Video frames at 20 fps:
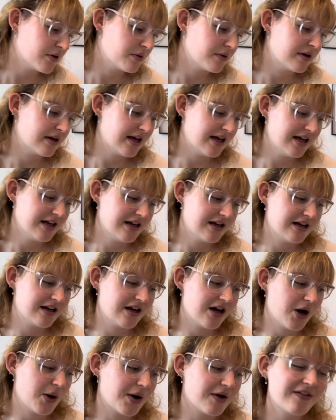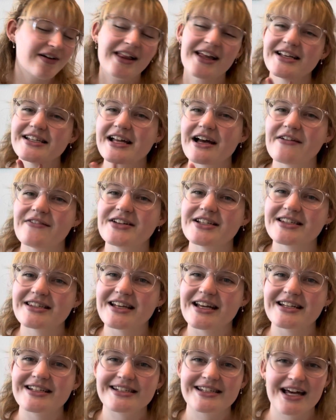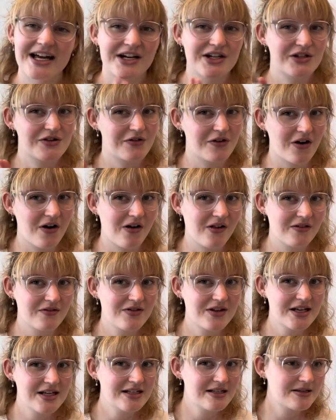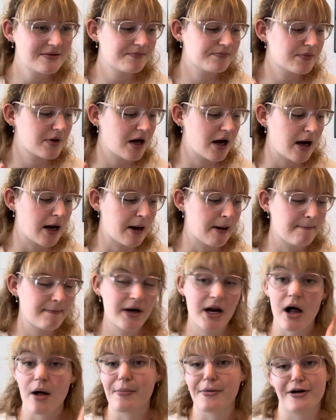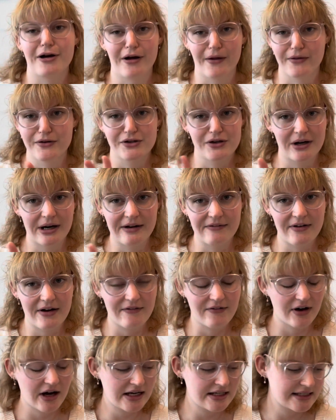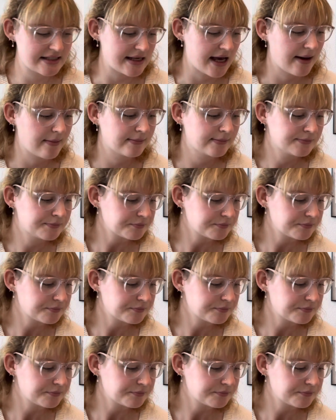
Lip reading: Knit. Oh, I realized I haven't said designers for all of these, but I'll put it on the screen if I forgot to say.